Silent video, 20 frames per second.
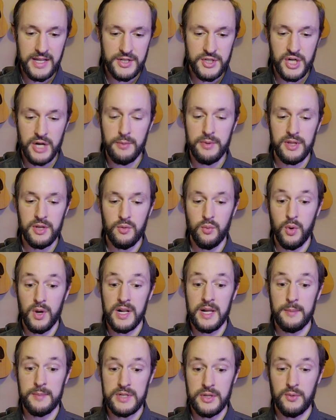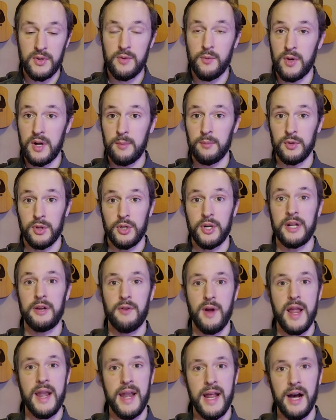share with you what I'm doing, what I'm learning
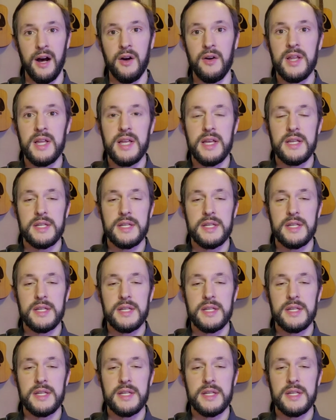right now.